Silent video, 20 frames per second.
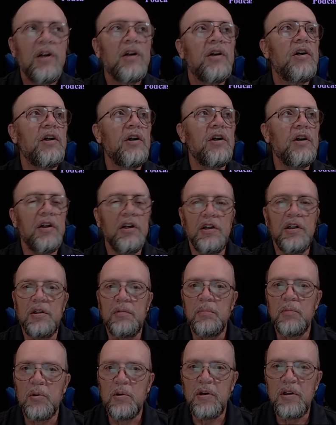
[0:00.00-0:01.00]
Good
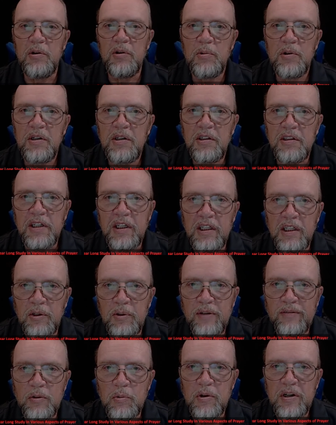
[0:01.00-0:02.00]
morning, world. Hello,
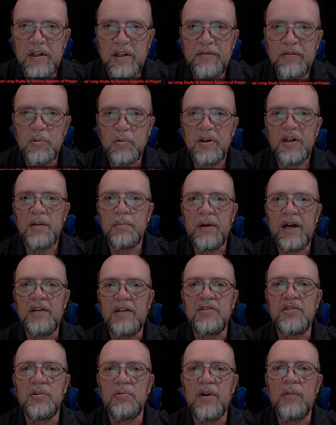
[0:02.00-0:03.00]
everyone, everywhere.
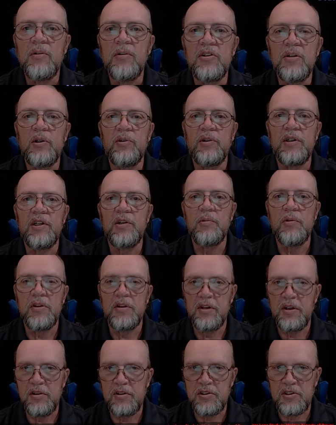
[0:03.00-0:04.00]
Pastor Robert Thibodeau here with
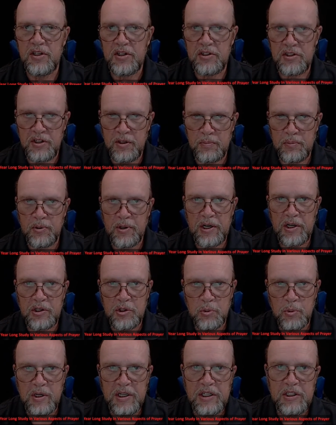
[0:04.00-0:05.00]
another session of prayer
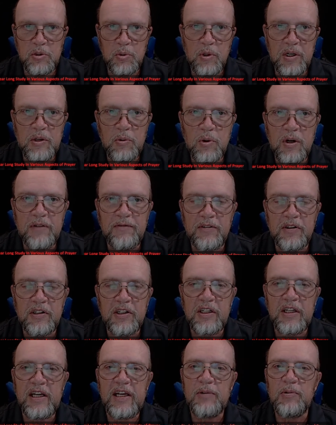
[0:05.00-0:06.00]
2021 for
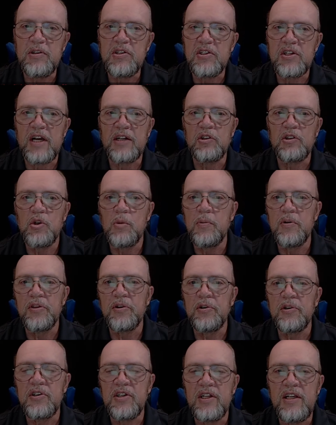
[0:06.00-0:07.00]
today, which is October
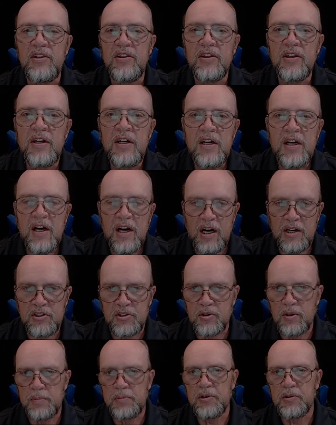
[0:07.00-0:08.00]
13th. Our
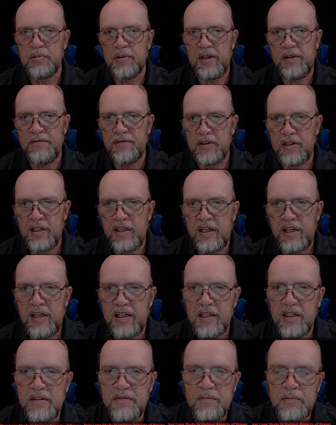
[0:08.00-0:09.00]
scripture reading for today
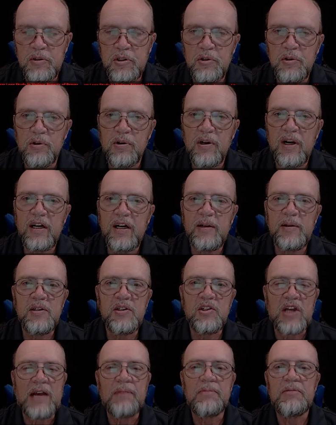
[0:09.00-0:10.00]
comes from Deuteronomy
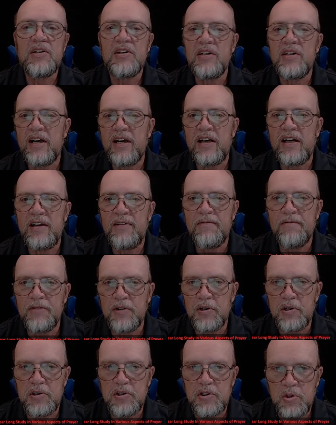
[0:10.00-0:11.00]
chapter 9,
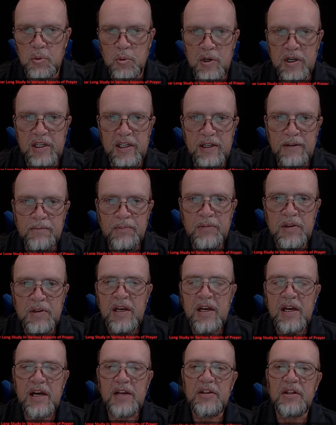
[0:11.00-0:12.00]
verse 20.
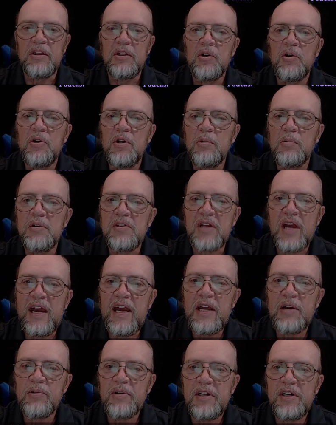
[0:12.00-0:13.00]
And the Lord was
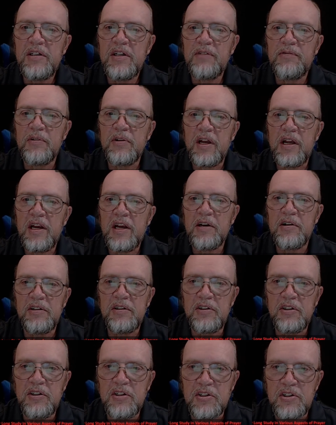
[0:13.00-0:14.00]
angry enough with
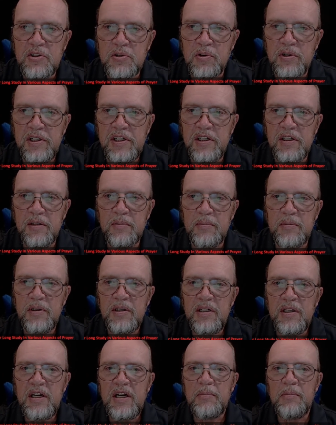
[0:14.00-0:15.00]
Aaron to destroy him.
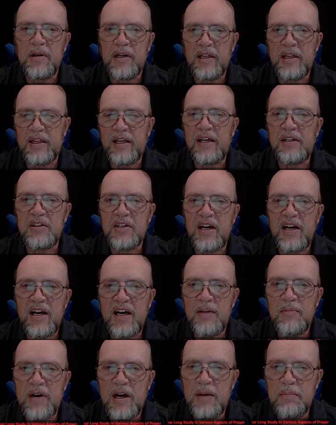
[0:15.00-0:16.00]
But at that
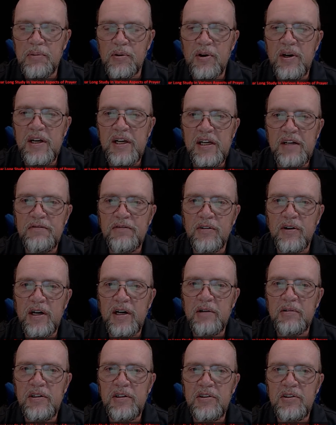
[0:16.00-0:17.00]
time, I prayed for
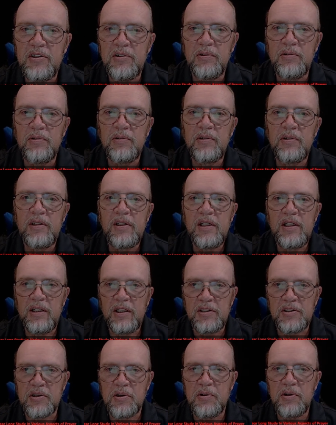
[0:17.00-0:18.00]
Aaron too.
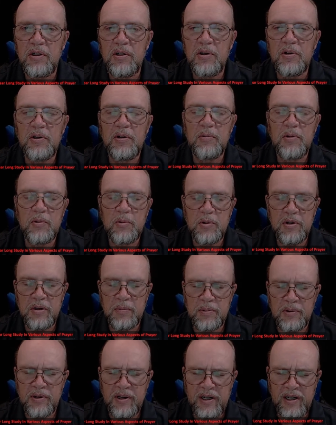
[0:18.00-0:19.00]
Let's go to the Lord with a word of
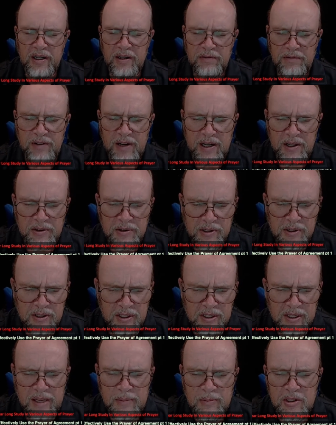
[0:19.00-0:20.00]
prayer. Father, in
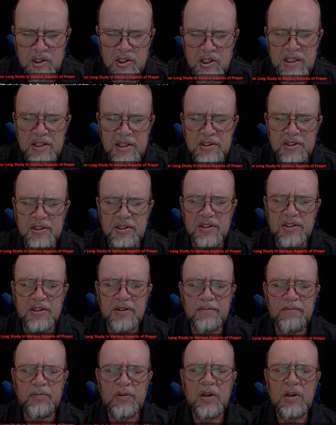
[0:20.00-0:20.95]
the name of Jesus,